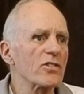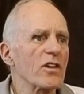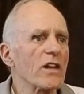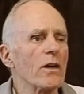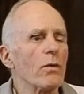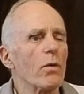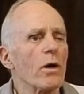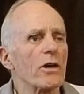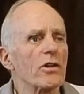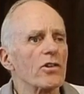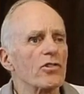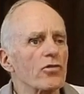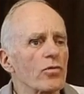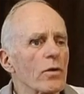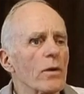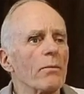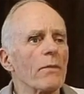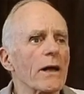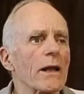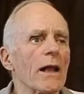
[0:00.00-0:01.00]
say you wanted to
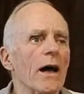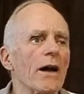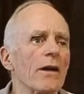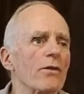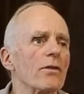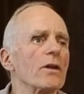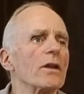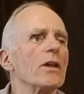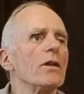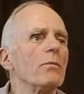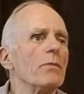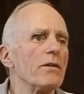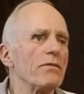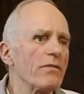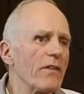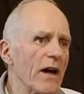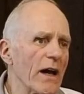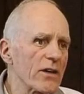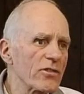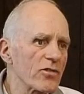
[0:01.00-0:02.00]
trim the glider a little bit
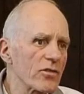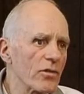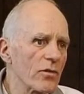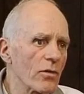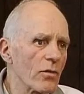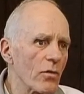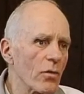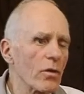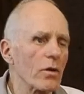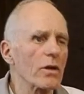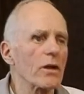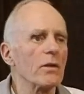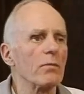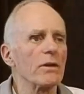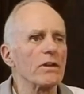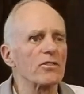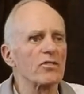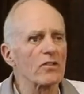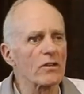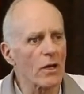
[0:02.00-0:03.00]
faster or a little
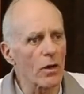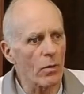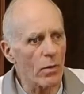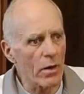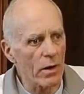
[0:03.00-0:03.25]
bit slower.